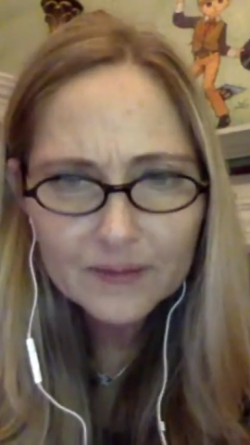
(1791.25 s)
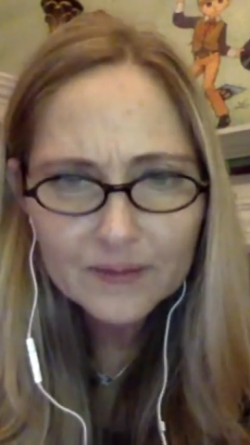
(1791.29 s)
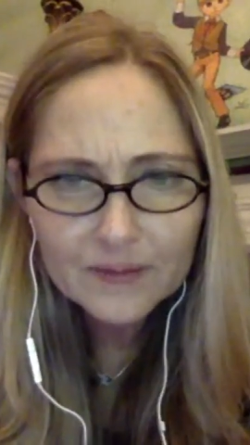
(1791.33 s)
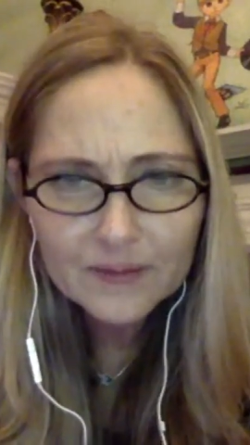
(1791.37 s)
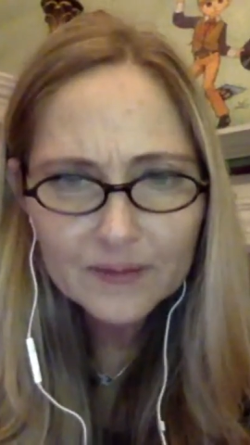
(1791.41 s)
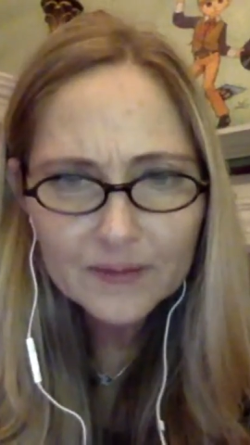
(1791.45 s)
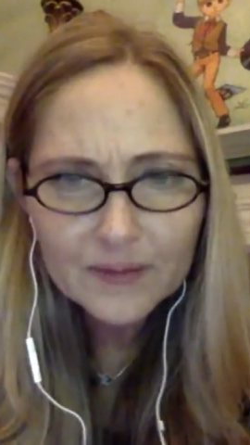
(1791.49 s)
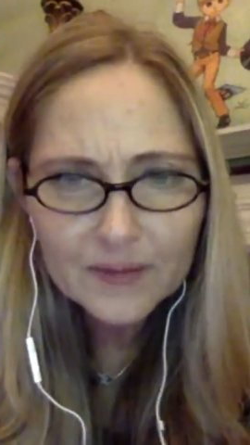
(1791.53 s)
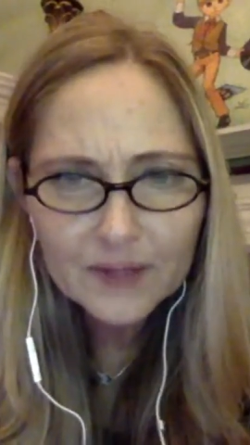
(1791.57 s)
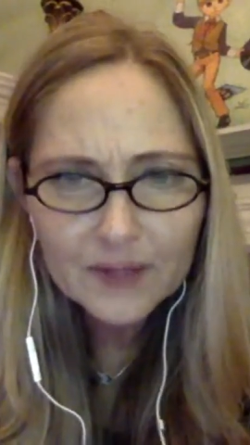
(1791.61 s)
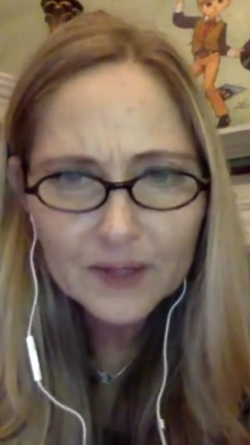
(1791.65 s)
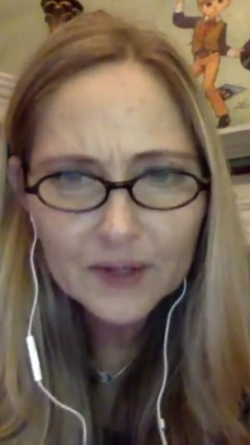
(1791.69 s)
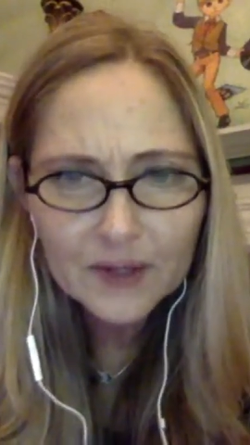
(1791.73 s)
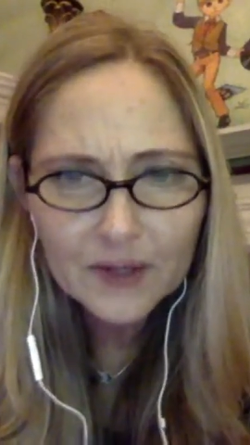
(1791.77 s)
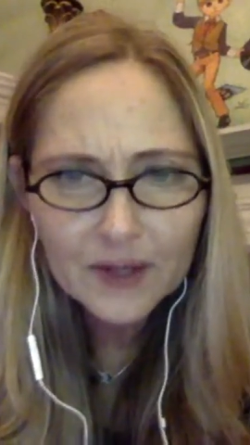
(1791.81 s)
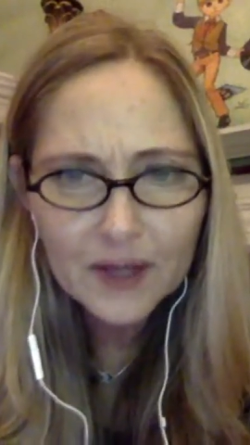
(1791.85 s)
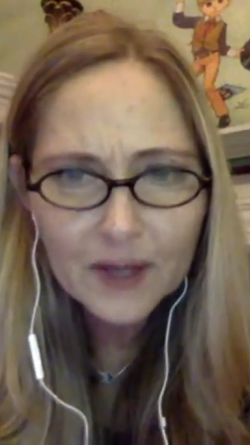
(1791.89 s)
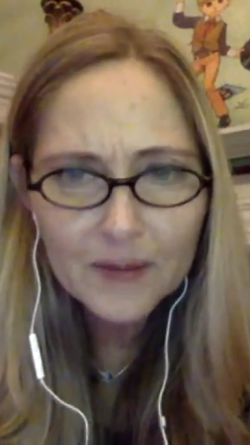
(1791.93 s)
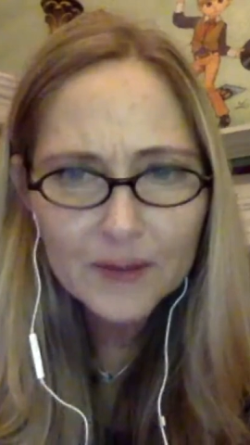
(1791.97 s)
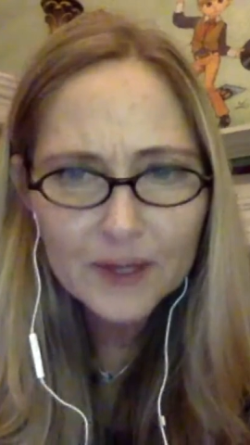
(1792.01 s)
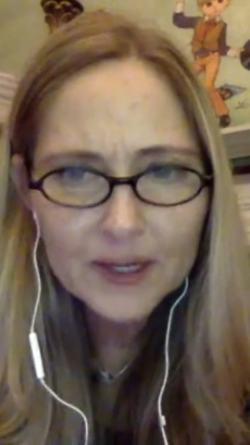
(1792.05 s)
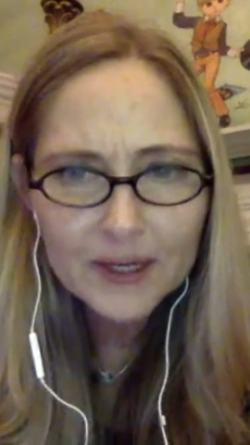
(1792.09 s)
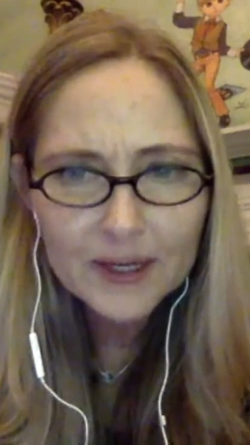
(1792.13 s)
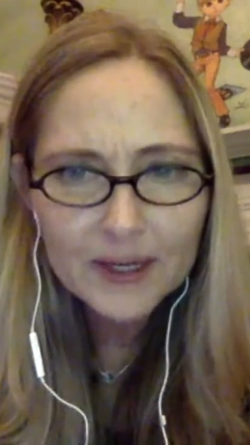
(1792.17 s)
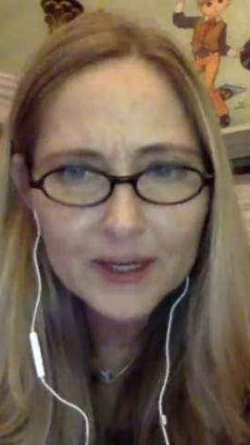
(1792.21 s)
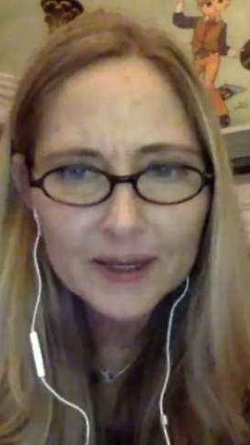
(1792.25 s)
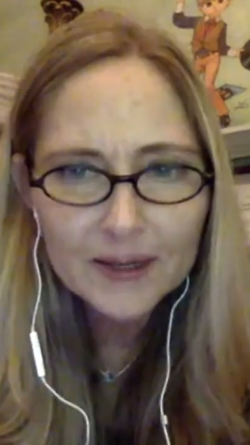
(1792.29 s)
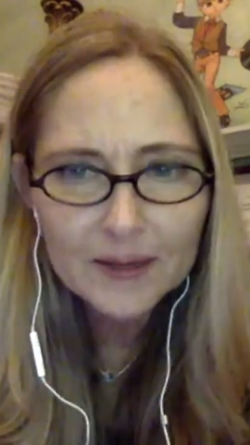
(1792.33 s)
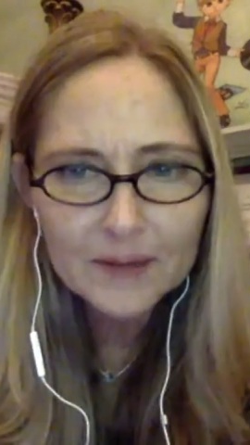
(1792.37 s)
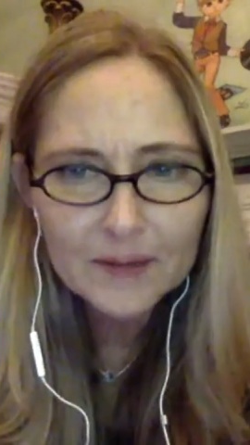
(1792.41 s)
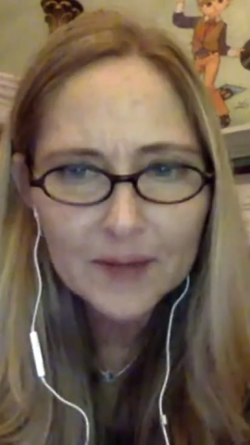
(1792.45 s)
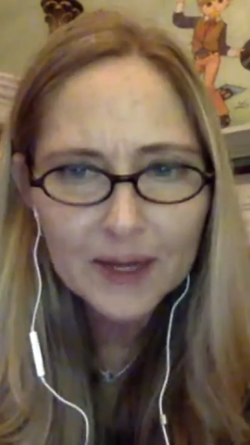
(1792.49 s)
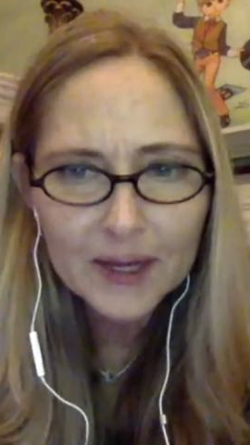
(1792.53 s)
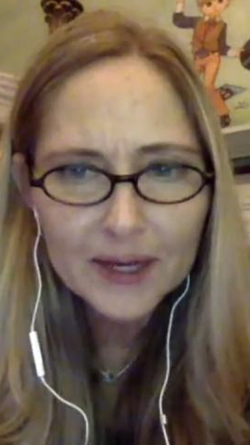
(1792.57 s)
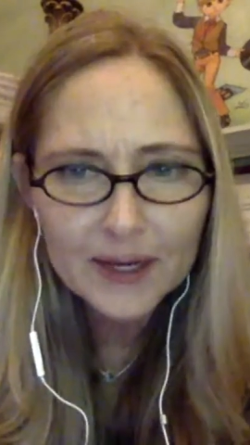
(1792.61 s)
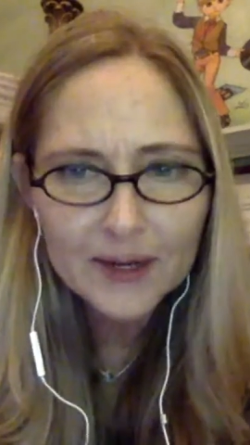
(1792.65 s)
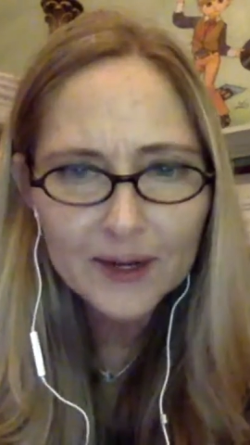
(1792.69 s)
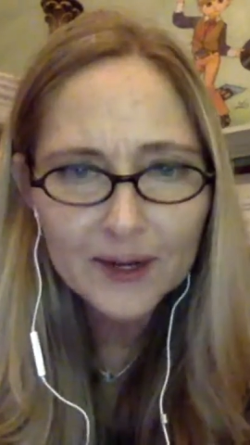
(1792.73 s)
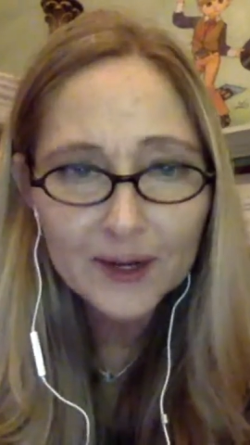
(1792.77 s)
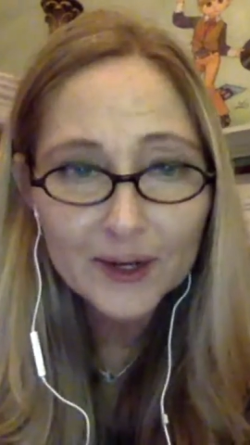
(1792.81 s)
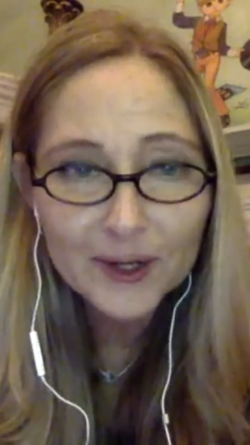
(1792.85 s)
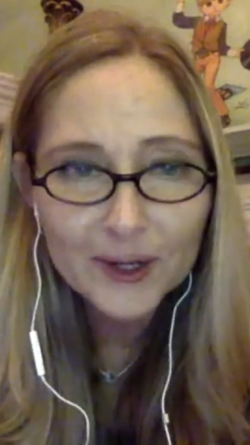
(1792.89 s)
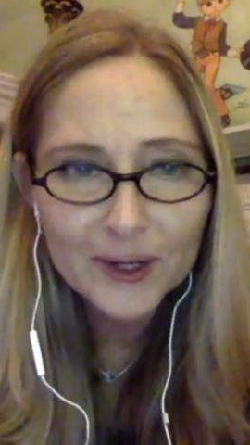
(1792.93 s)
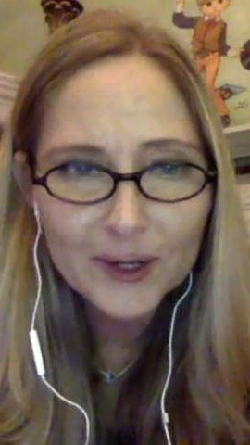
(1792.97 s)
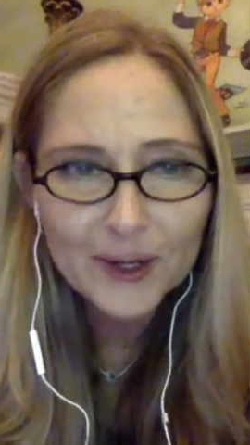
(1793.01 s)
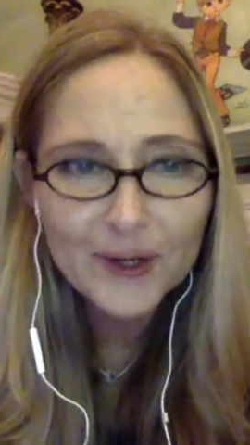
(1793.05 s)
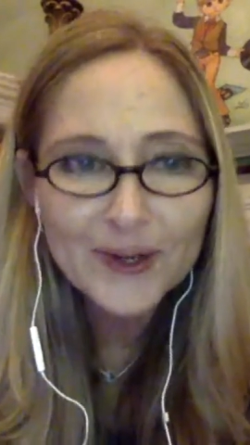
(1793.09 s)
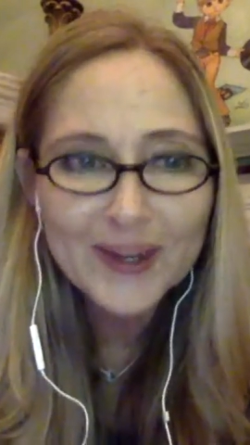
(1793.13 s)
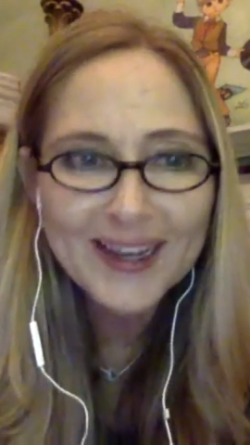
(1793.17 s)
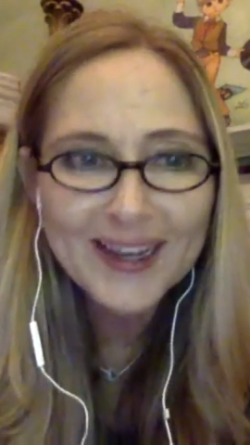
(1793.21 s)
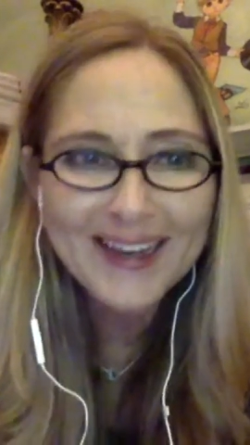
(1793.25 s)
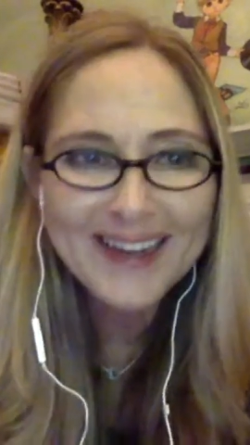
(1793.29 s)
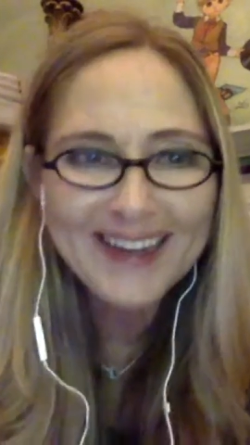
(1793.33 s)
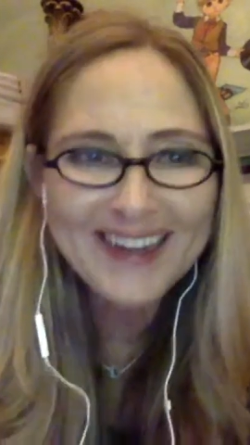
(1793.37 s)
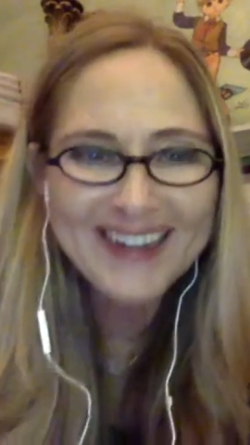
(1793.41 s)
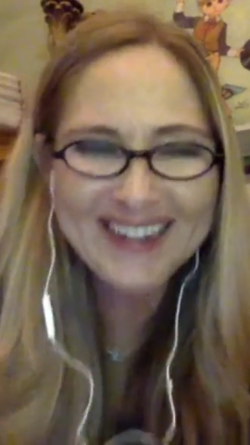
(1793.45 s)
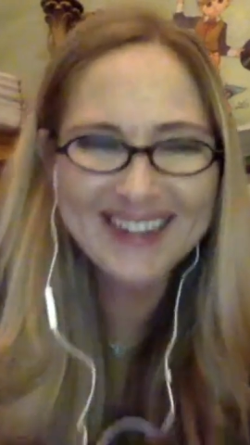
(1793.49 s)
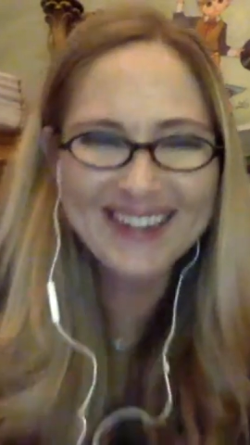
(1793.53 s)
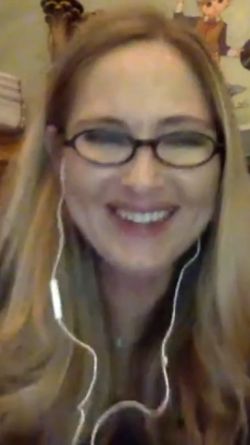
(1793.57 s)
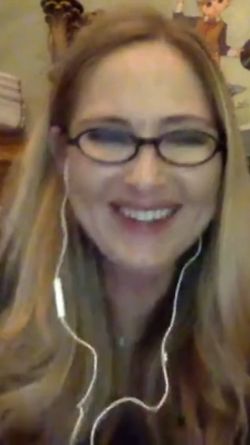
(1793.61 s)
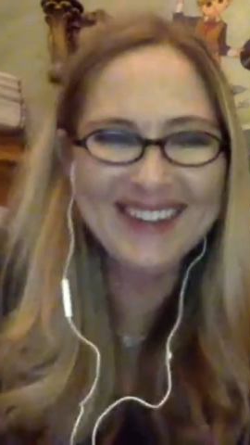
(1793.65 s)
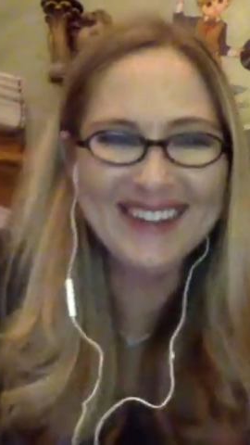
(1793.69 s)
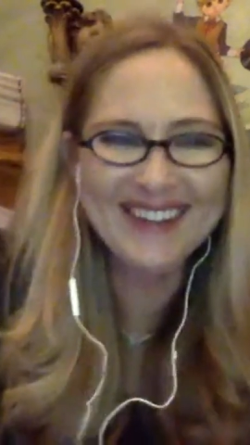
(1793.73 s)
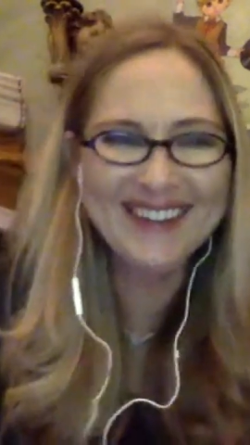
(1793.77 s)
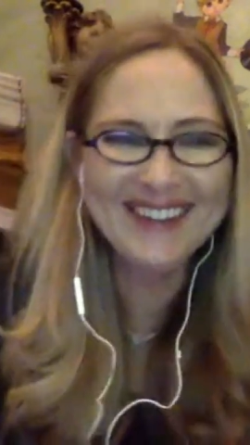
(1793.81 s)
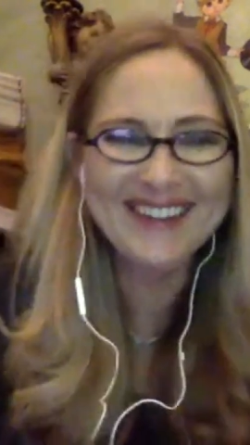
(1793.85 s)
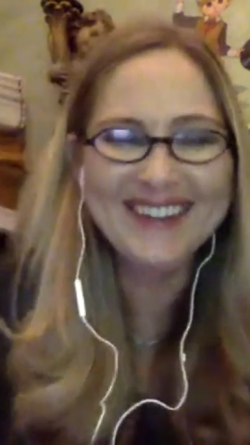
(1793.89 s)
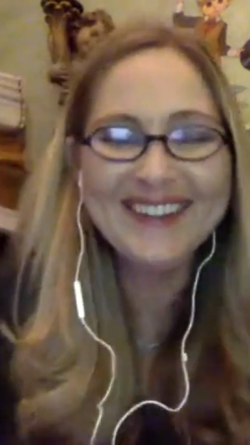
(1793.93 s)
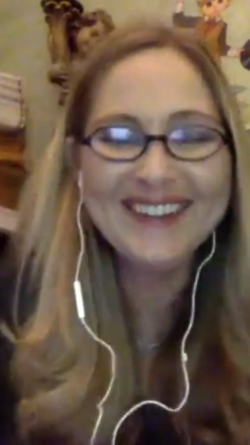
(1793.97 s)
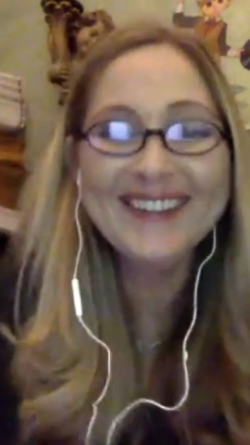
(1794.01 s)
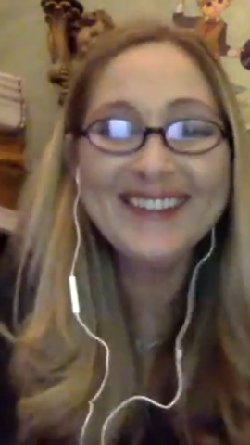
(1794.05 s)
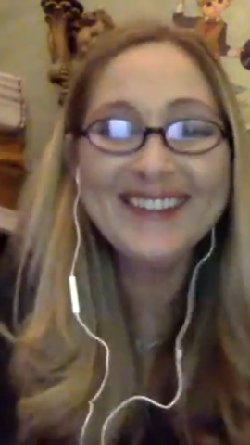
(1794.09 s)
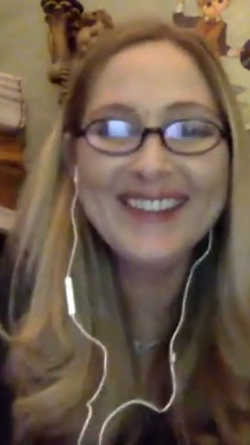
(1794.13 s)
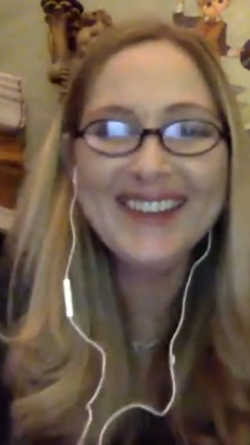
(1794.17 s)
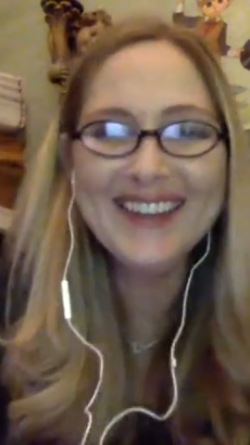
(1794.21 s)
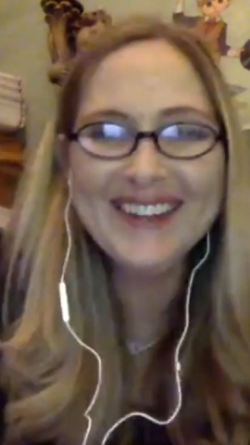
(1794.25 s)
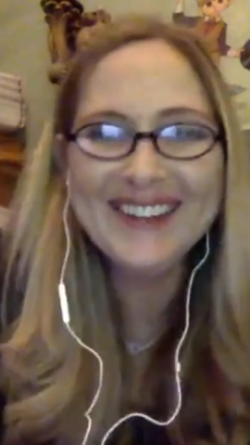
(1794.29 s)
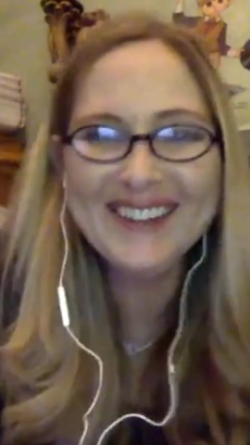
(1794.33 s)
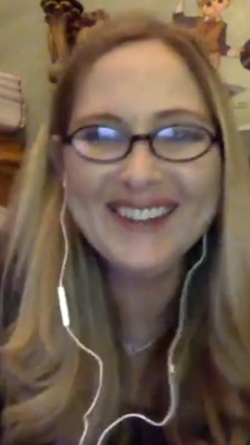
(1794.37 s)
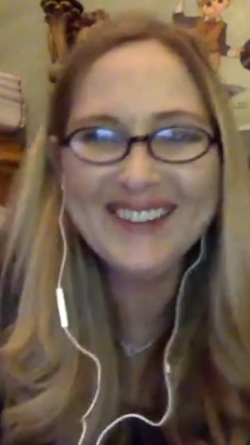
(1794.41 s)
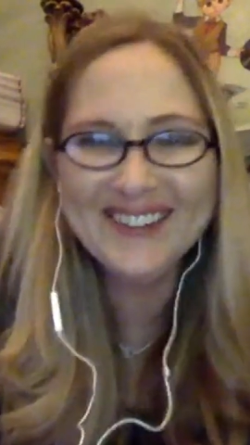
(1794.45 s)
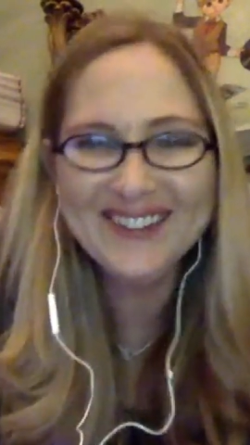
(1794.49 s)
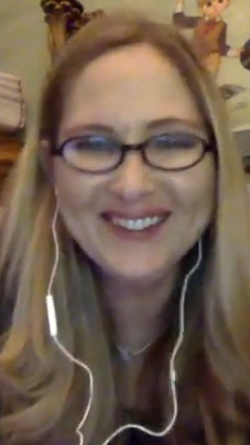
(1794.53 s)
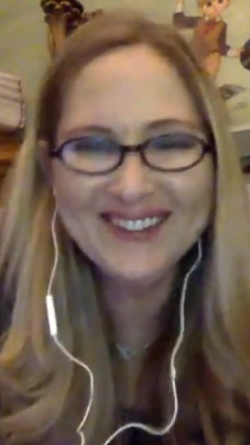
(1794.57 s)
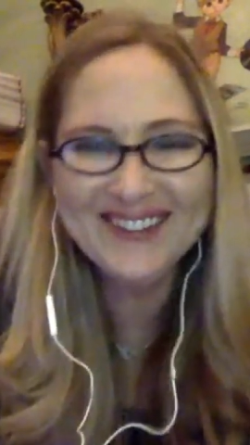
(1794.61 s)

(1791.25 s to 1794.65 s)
they'll hum it in my honor. Okay, thank you.